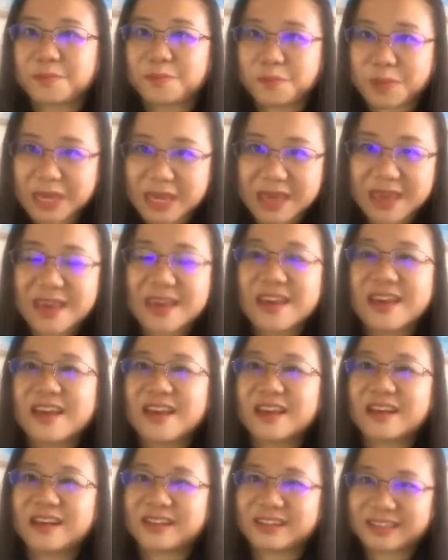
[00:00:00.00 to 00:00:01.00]
be
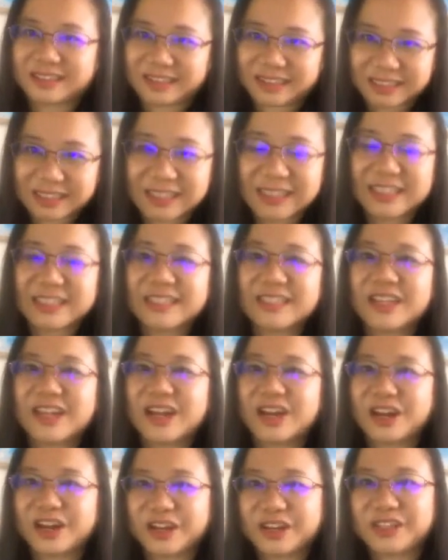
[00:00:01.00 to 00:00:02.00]
consistent
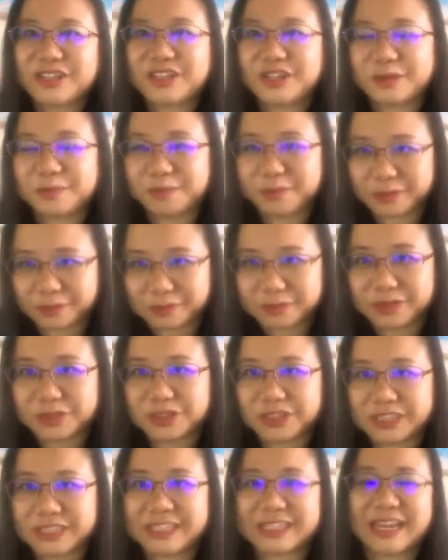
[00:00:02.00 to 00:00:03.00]
on your posts,
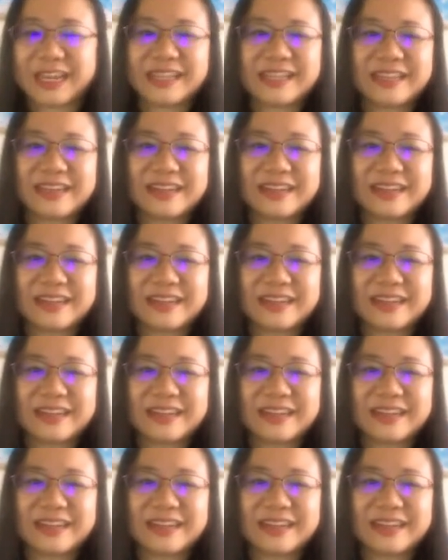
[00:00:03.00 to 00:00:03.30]
she said.